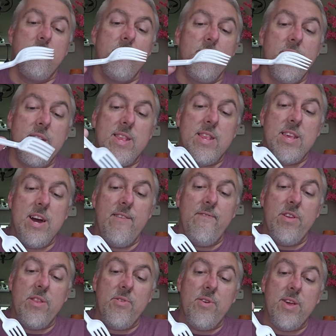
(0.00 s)
Let's dive
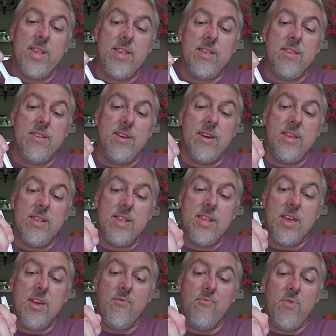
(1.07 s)
into this and
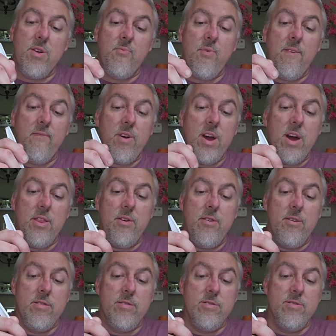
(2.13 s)
see what we've got
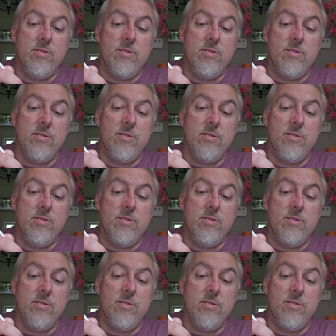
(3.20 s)
here.